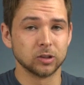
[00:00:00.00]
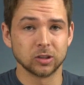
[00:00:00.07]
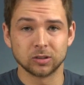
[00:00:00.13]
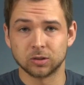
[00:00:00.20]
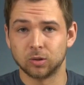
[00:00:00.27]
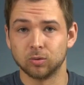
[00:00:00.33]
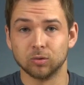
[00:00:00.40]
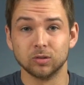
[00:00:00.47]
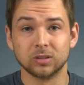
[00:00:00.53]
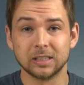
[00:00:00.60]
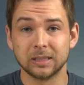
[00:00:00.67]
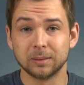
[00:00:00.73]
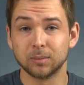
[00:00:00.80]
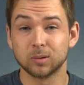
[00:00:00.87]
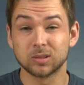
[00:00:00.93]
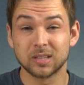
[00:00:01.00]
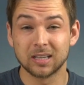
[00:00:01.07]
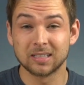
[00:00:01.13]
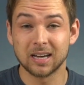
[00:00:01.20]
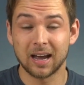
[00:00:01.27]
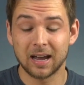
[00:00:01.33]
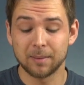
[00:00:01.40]
just cruising most of
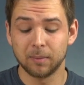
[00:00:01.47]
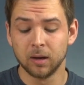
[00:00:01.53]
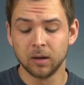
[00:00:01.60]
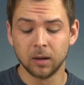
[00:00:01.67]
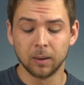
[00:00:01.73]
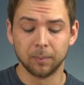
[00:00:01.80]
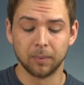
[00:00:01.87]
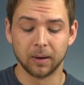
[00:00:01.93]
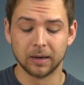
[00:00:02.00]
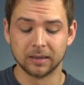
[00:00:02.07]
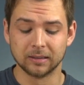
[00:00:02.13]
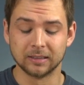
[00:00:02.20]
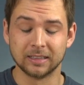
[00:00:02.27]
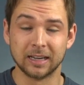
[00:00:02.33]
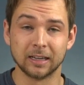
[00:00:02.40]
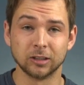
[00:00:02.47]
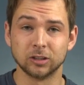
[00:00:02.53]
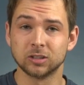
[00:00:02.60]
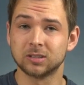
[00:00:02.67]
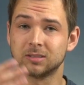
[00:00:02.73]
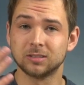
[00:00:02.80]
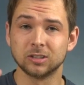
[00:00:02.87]
the time. But yeah,
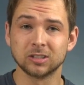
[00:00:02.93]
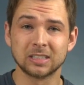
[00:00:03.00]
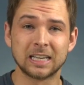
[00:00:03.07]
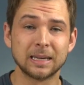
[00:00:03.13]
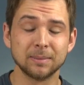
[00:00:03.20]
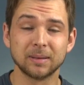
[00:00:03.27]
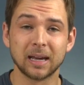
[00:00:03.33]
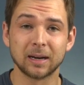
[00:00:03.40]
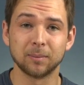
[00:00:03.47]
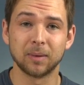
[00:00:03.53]
just keep that in